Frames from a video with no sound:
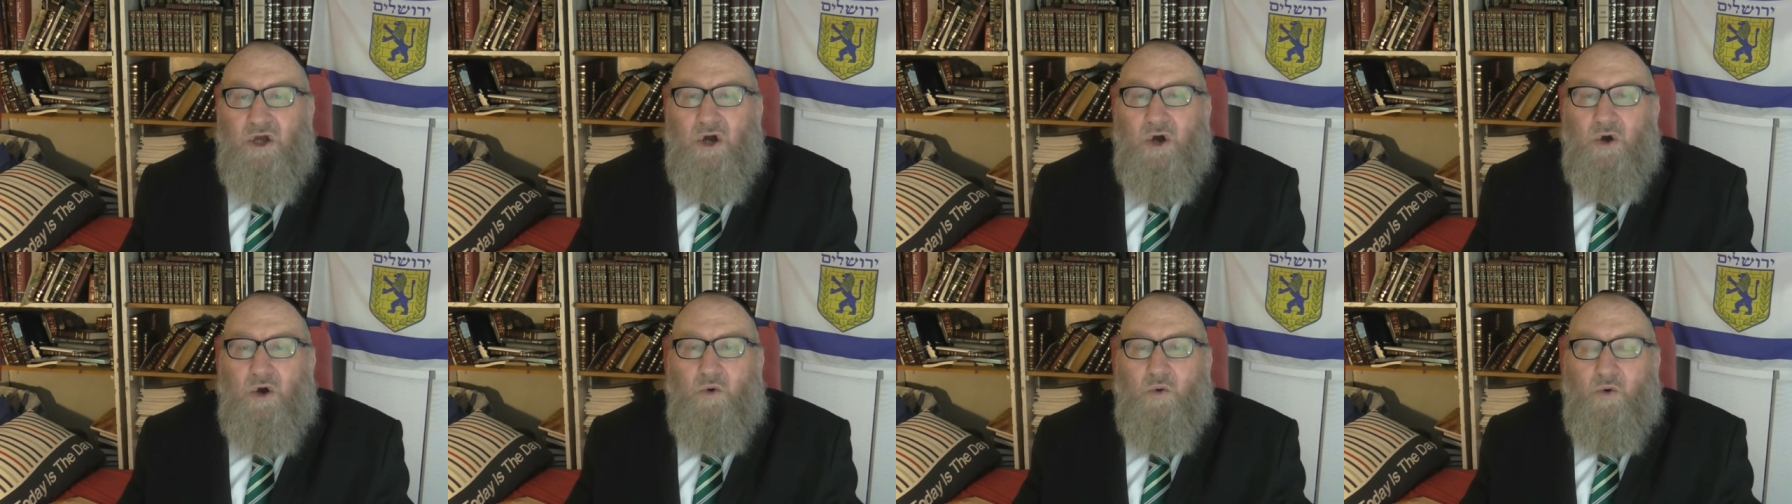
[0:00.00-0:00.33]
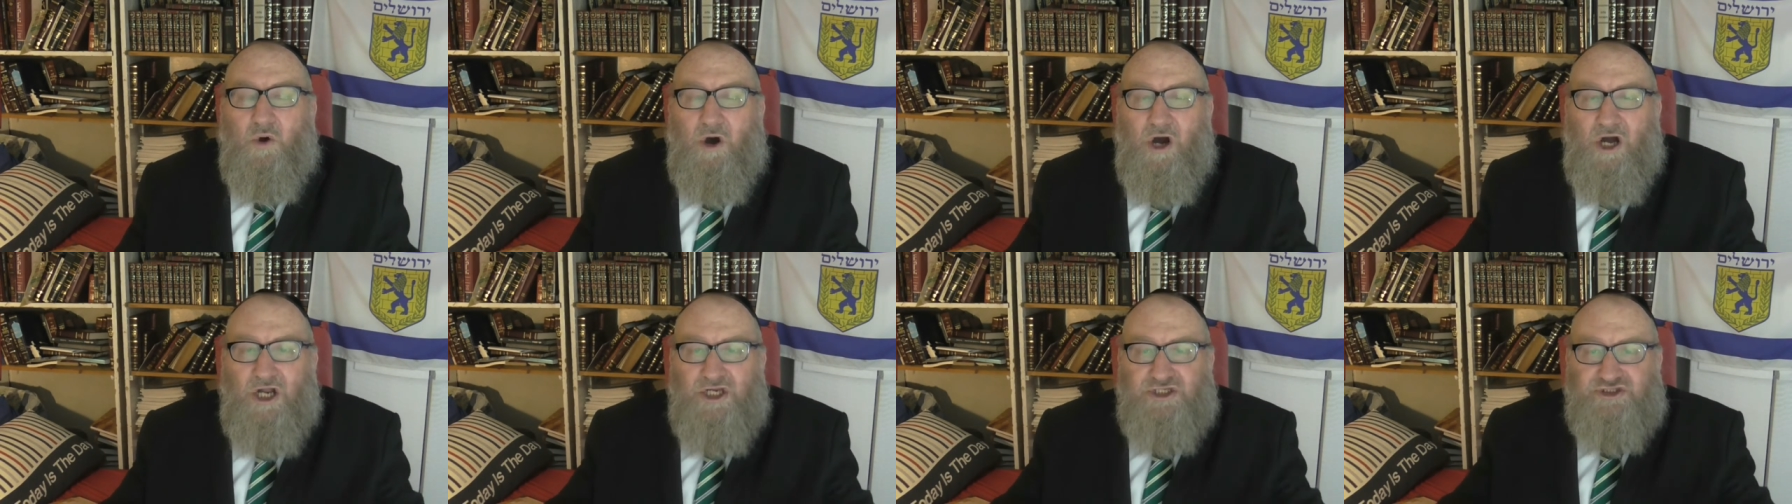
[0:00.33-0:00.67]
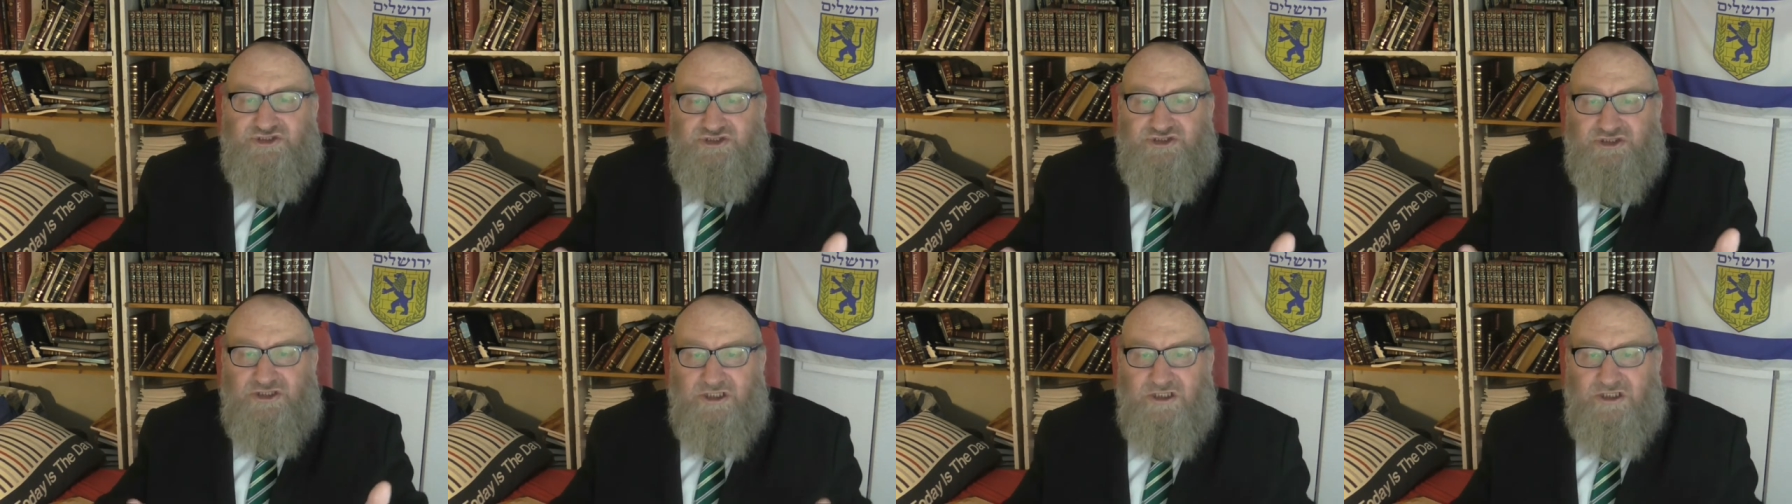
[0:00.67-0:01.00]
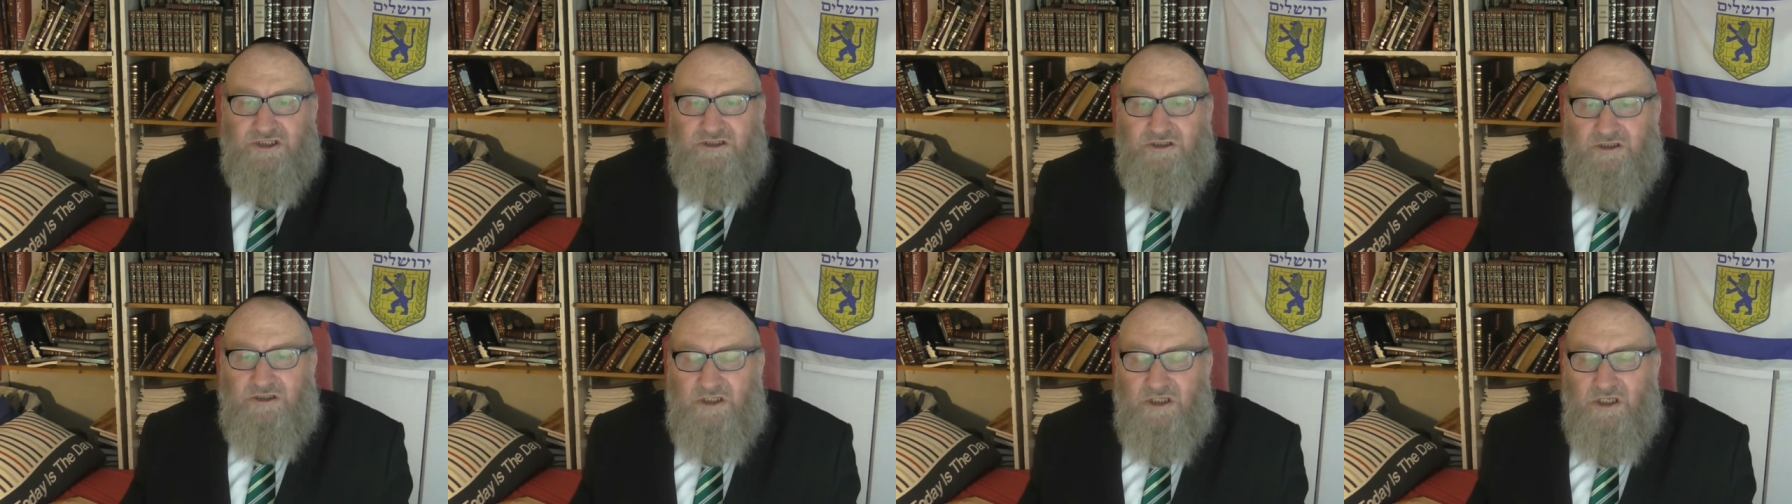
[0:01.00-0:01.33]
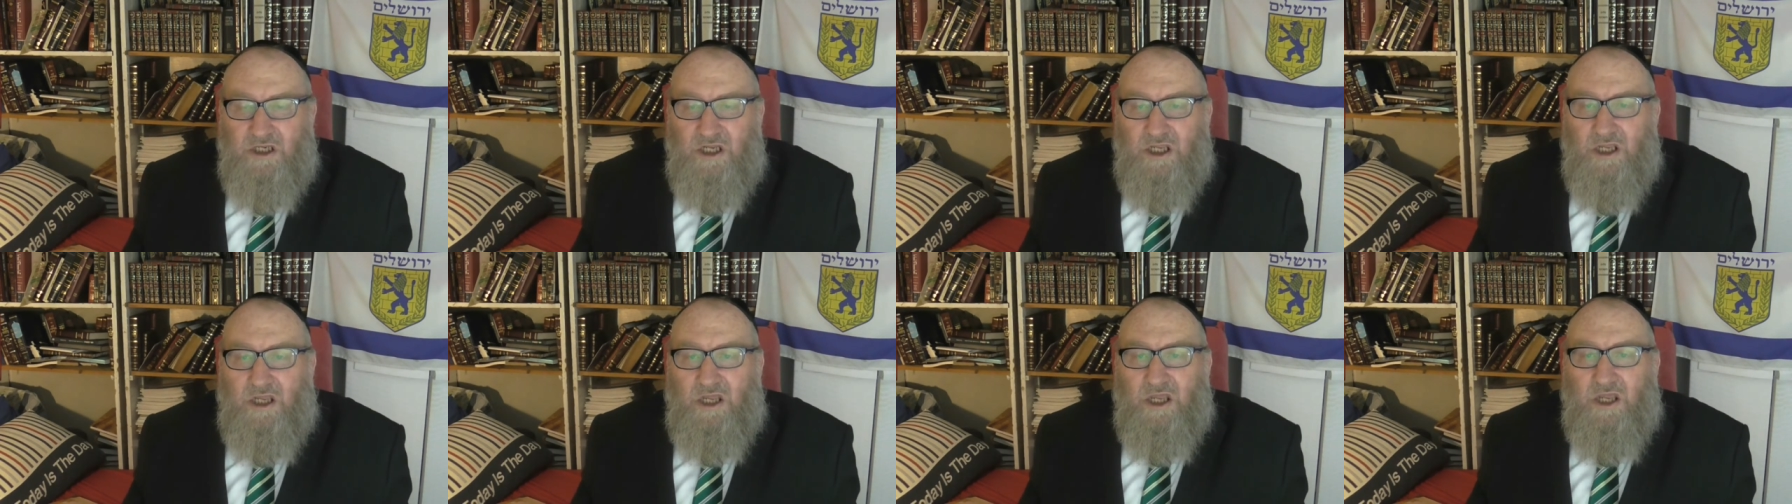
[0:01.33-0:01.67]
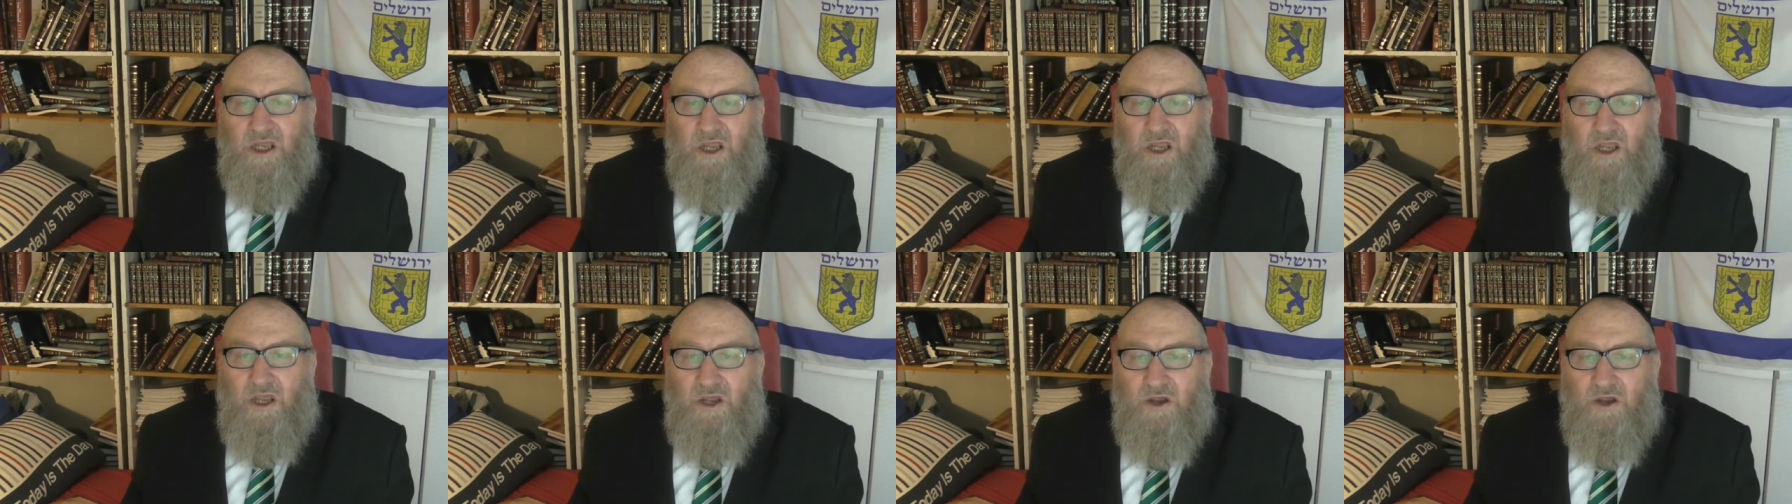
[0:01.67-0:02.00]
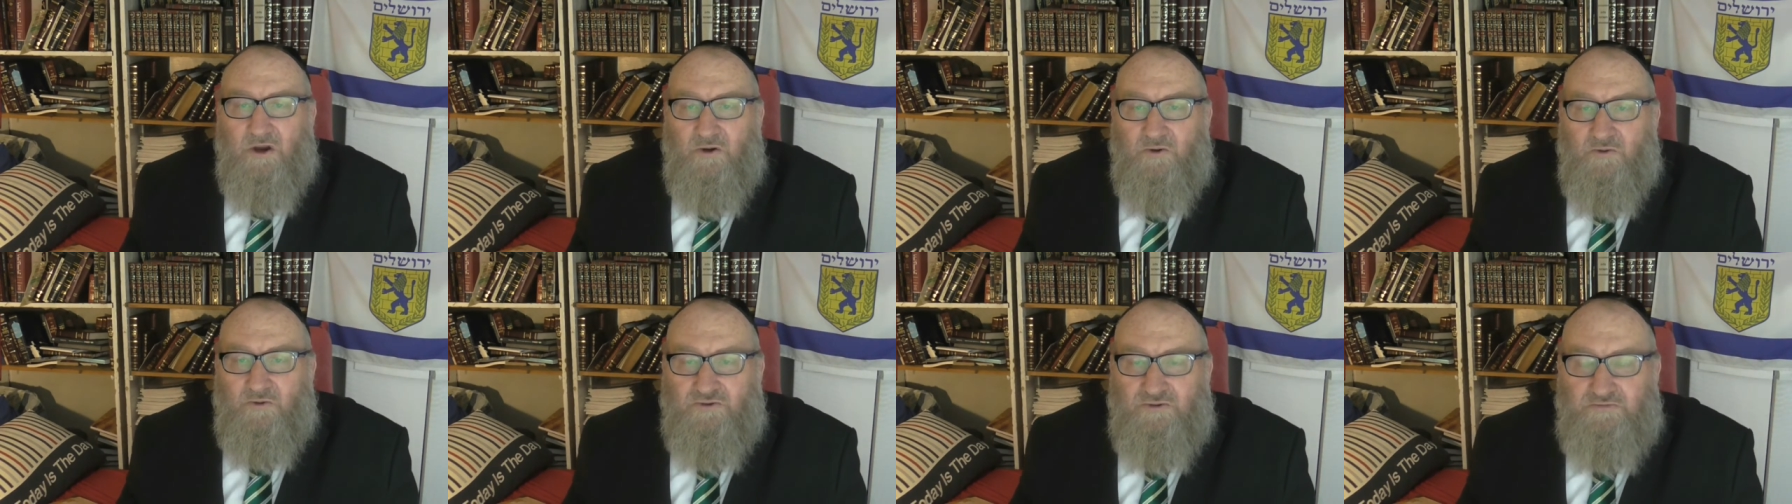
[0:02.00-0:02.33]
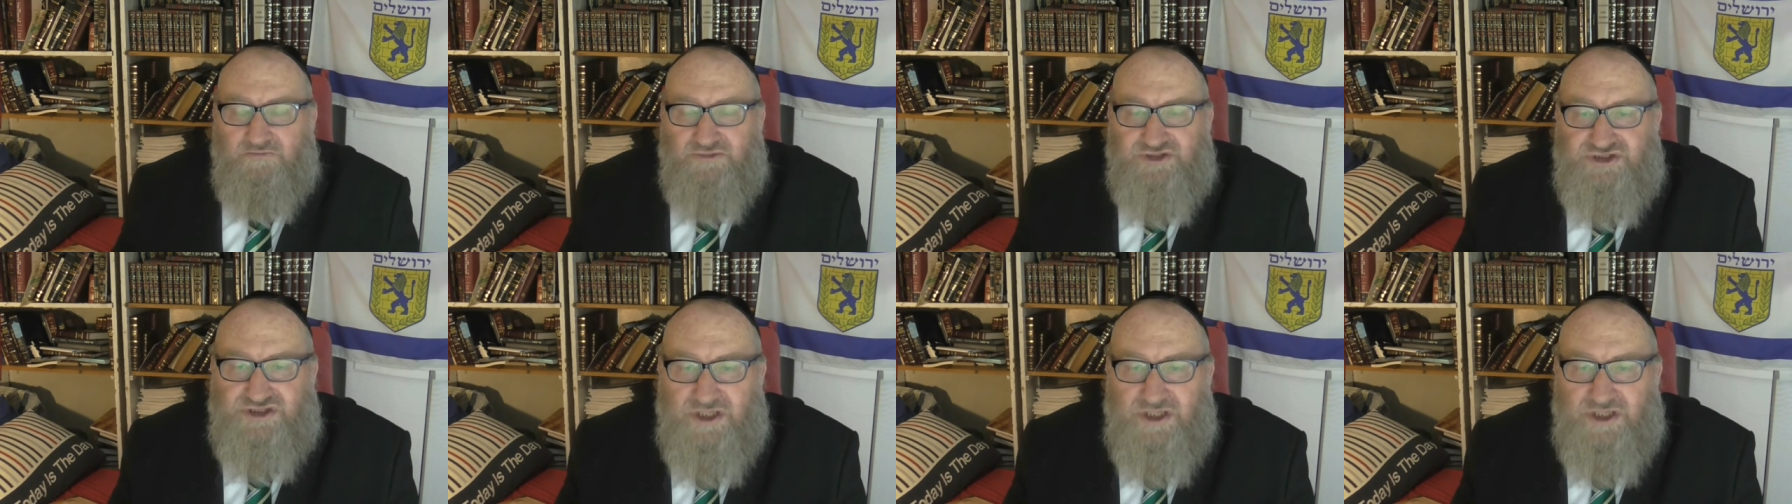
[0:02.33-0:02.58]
are watching from